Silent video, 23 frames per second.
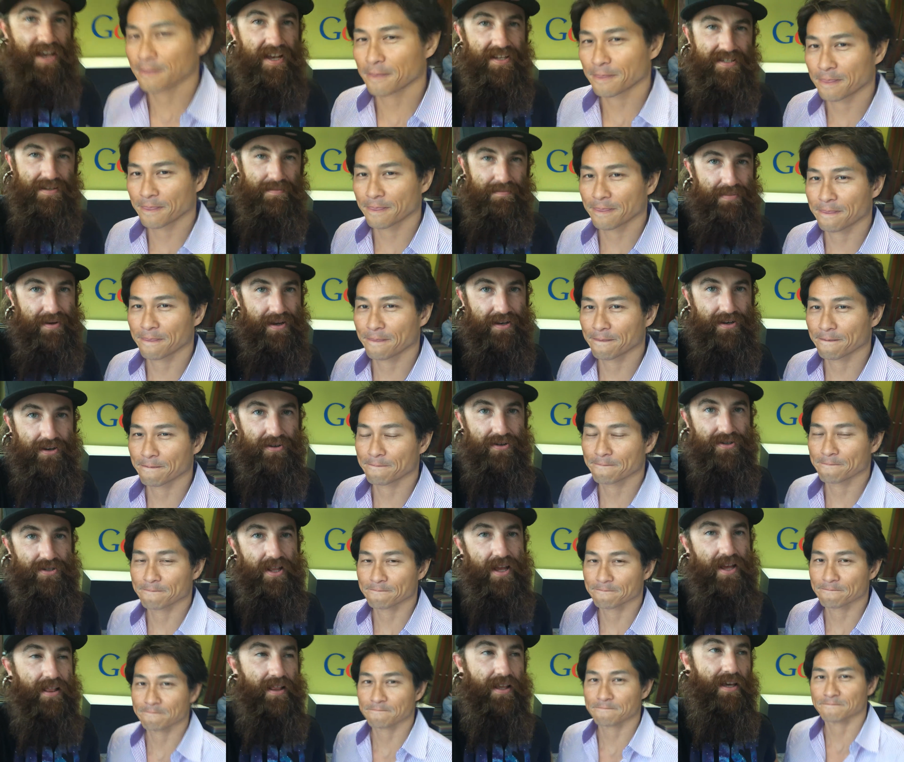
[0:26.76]
Speaker 1: got some big
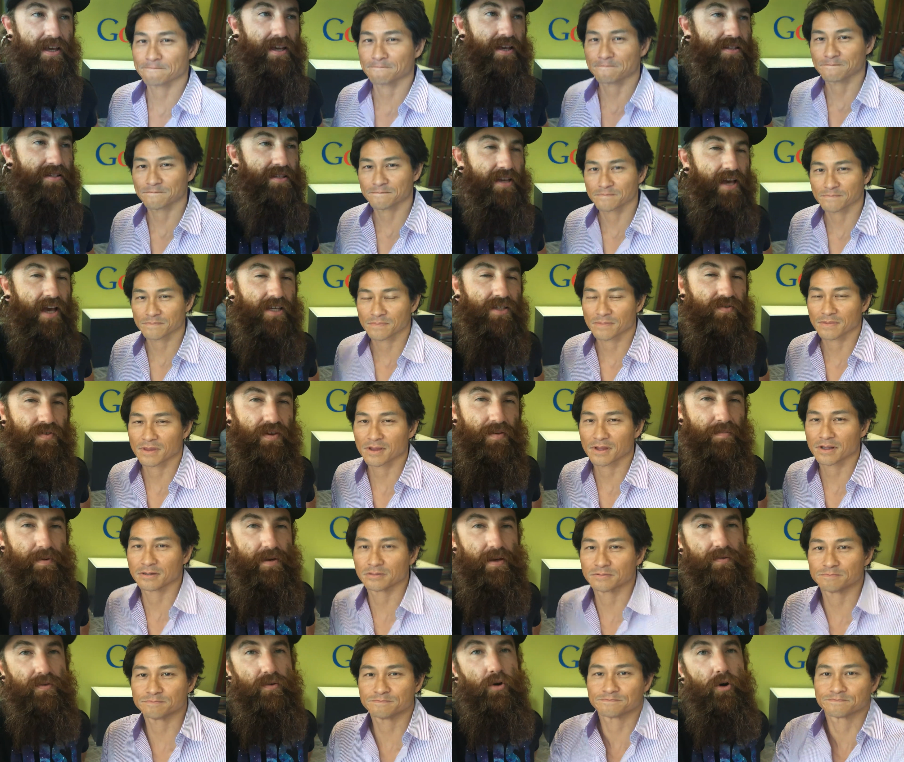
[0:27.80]
news lately. He is the
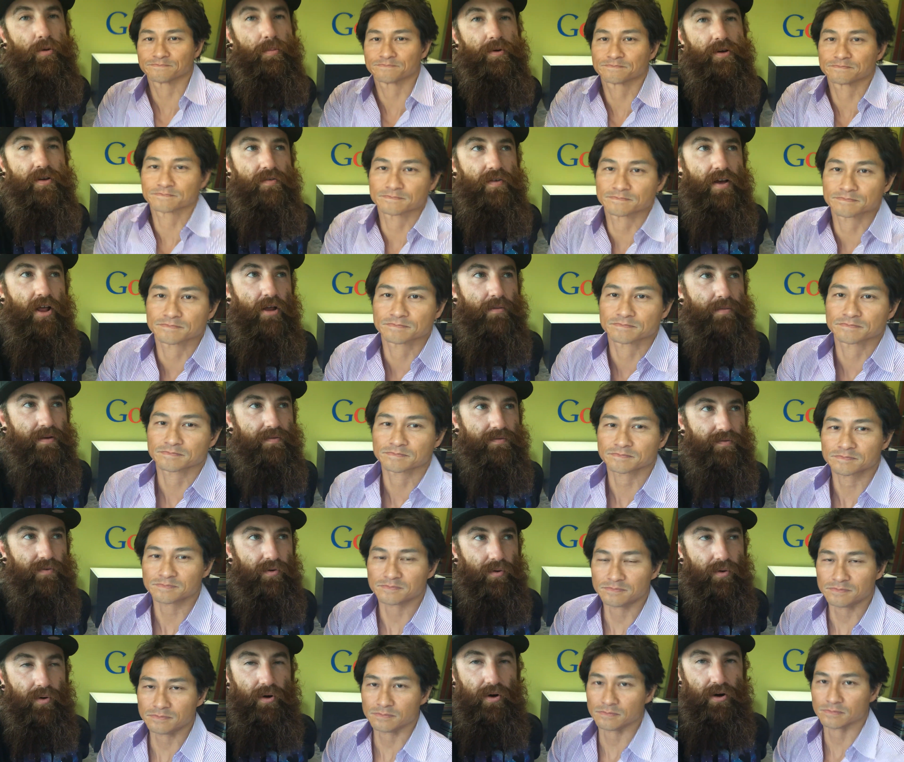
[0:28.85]
SVP of corporate development
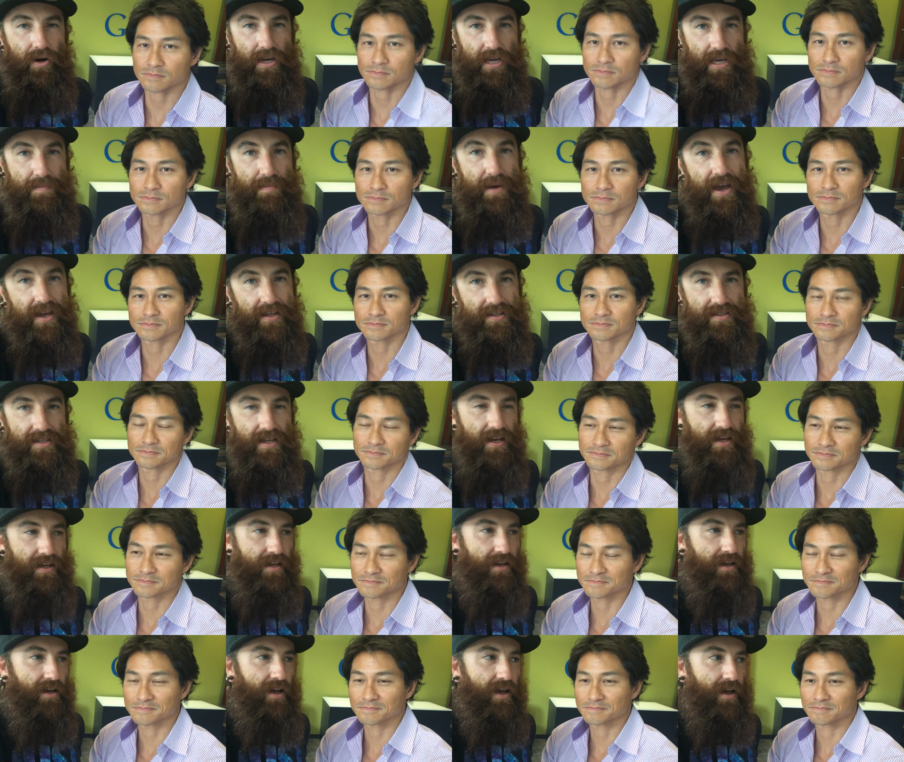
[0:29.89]
for
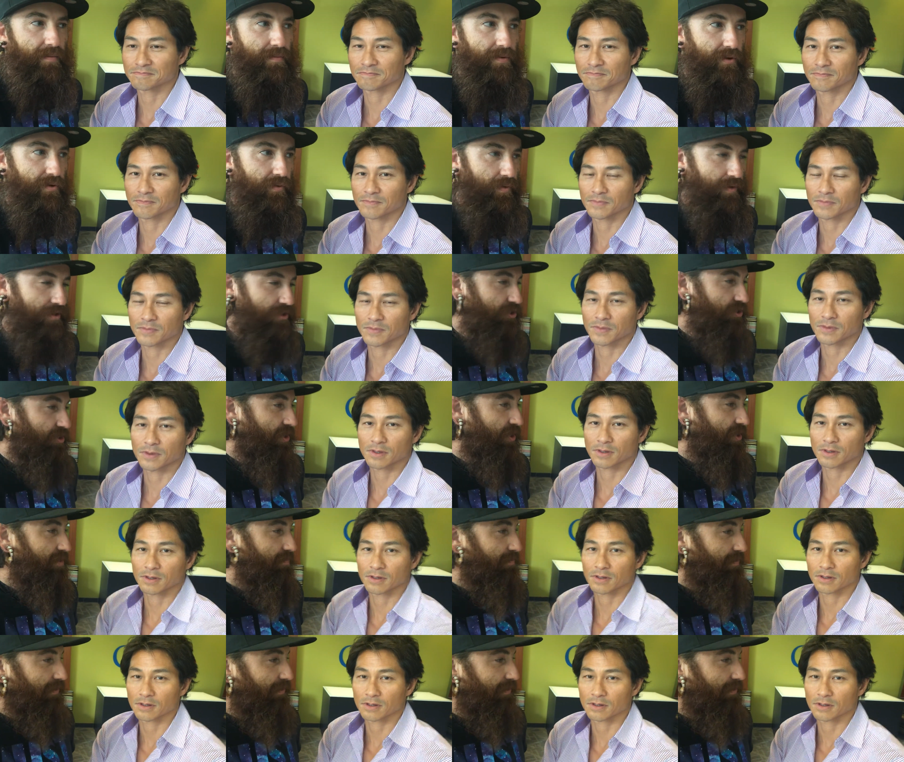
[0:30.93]
Ebates.com, who was just